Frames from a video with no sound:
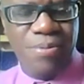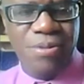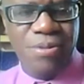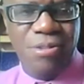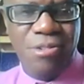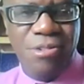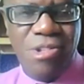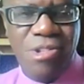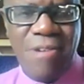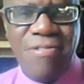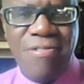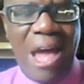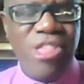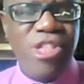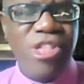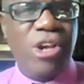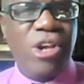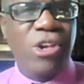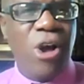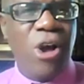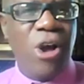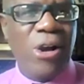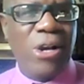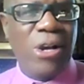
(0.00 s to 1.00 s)
so if Nigel
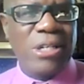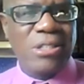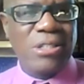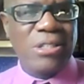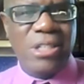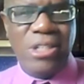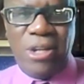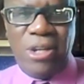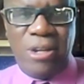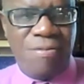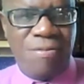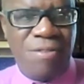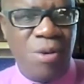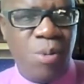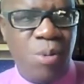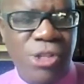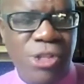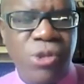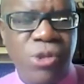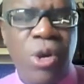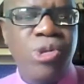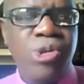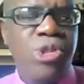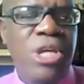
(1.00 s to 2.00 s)
Clark, if he wasn't
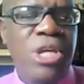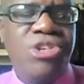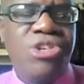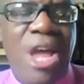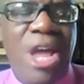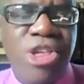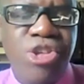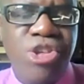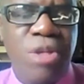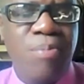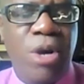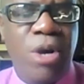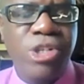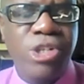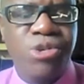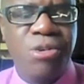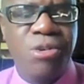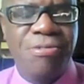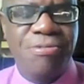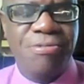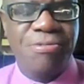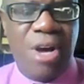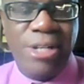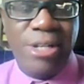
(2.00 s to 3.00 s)
going to the International
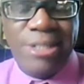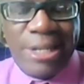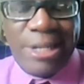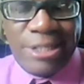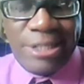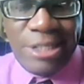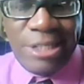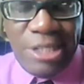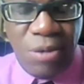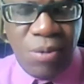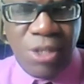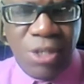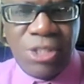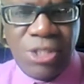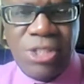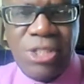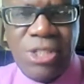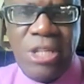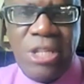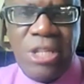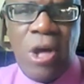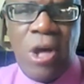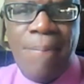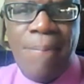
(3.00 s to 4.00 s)
Monetary Fund and he
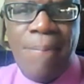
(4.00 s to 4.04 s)
was in